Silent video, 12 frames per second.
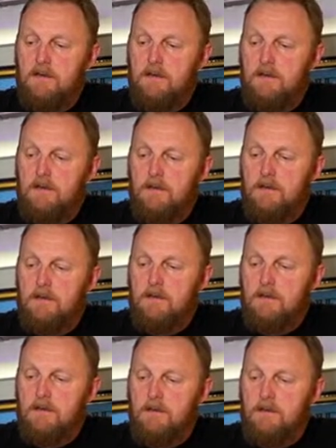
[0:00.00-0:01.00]
You're
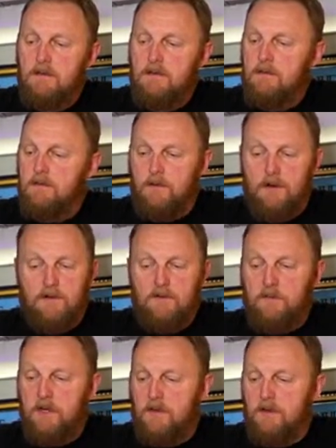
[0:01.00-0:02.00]
not on
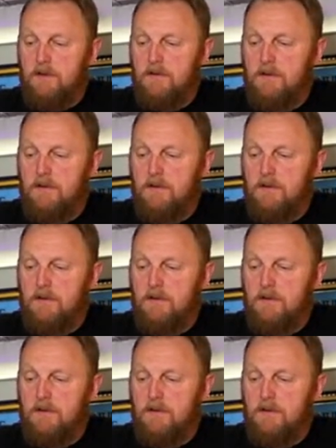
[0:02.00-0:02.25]
speaker.